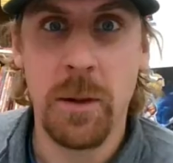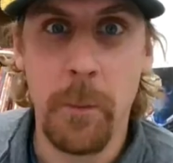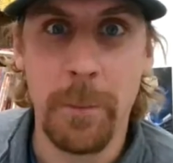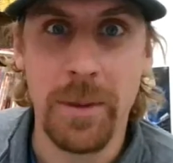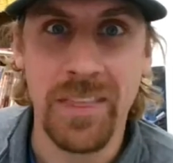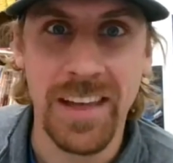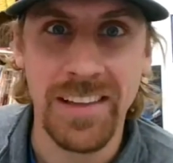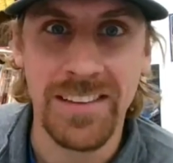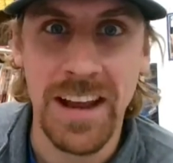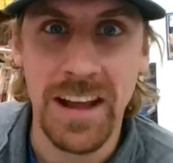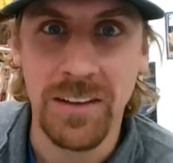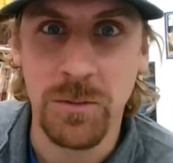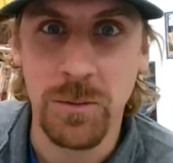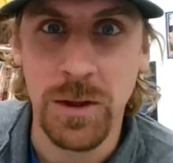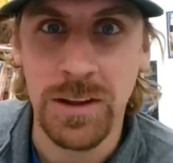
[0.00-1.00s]
But that's
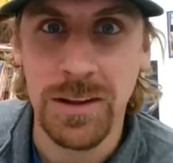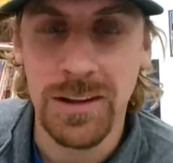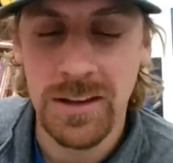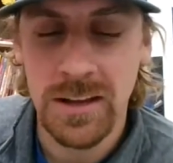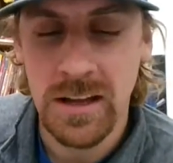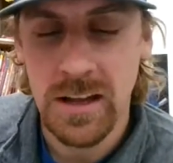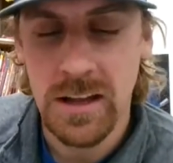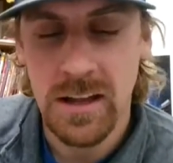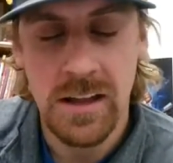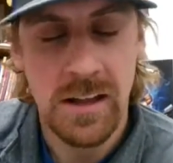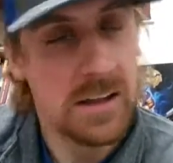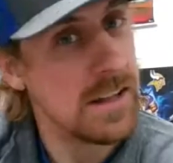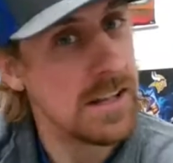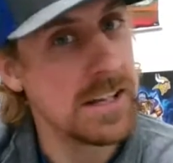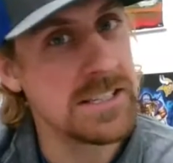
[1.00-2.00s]
next week.
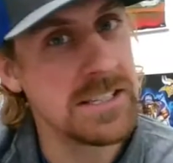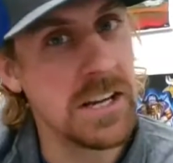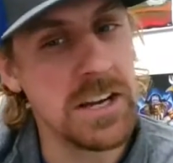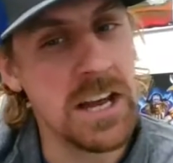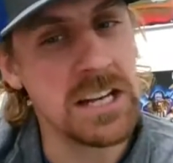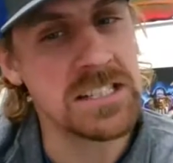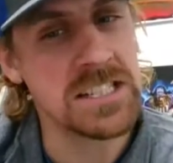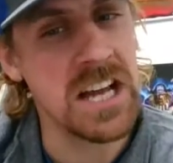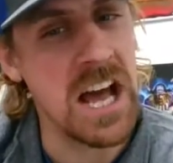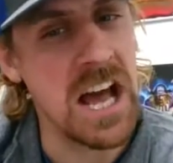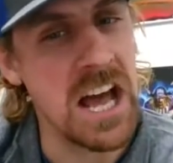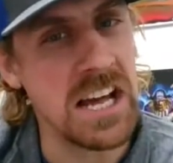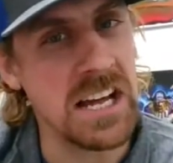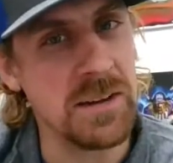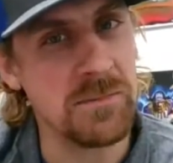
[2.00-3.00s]
Until next
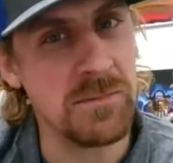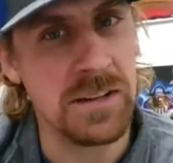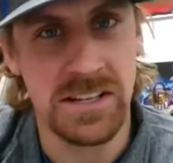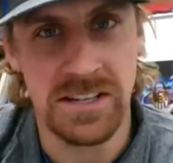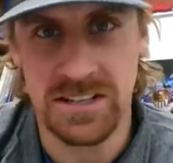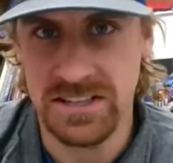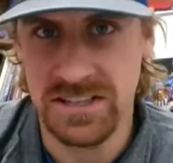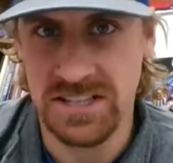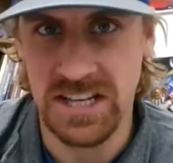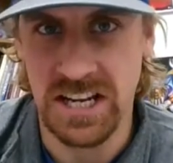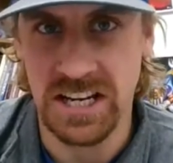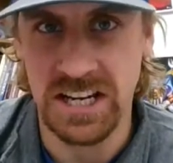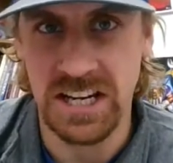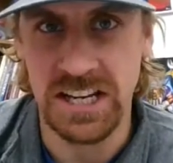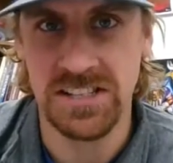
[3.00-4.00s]
time,
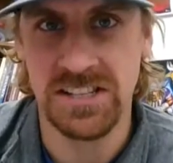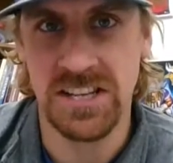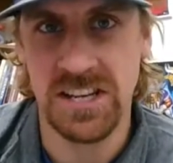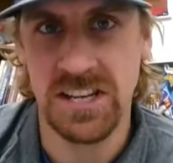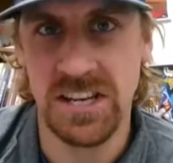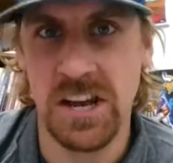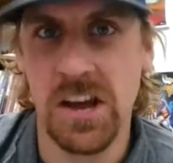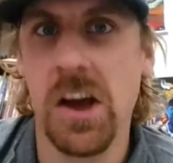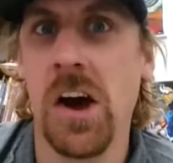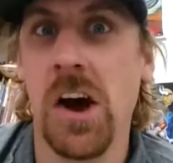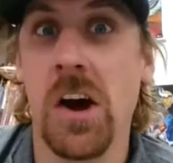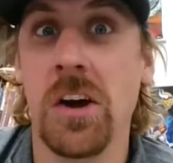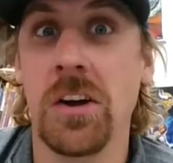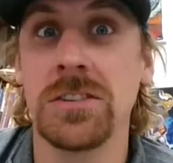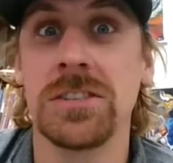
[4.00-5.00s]
take it easy.
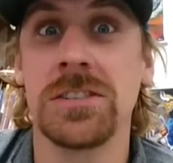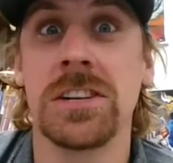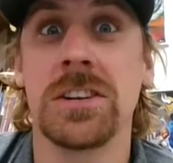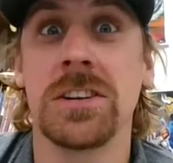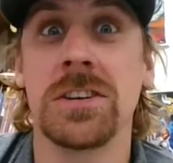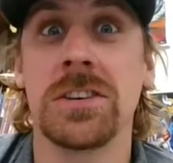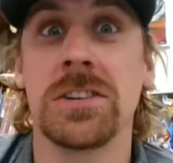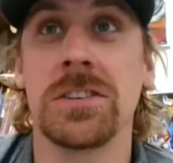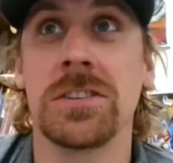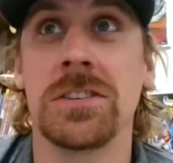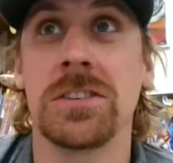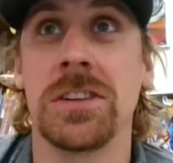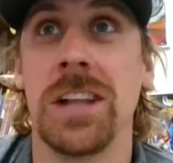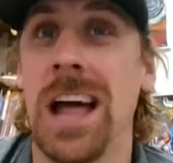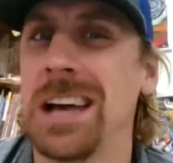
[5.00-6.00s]
Art
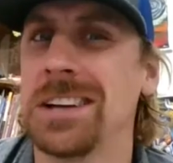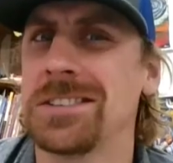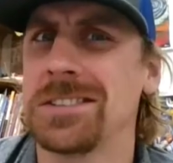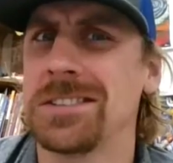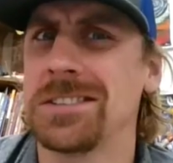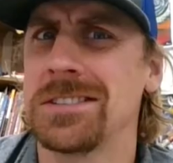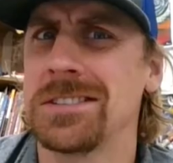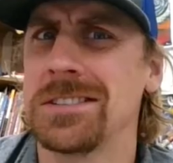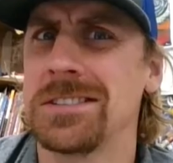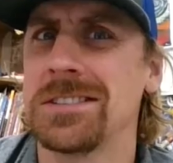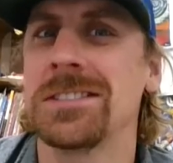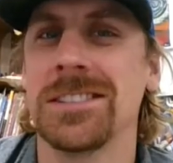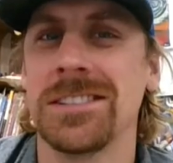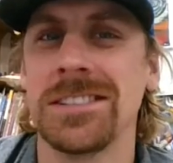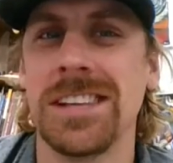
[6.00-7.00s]
class?
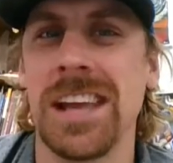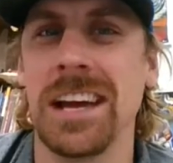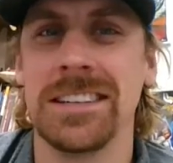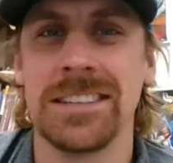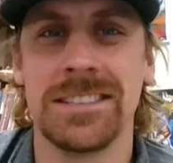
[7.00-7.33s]
Yeah.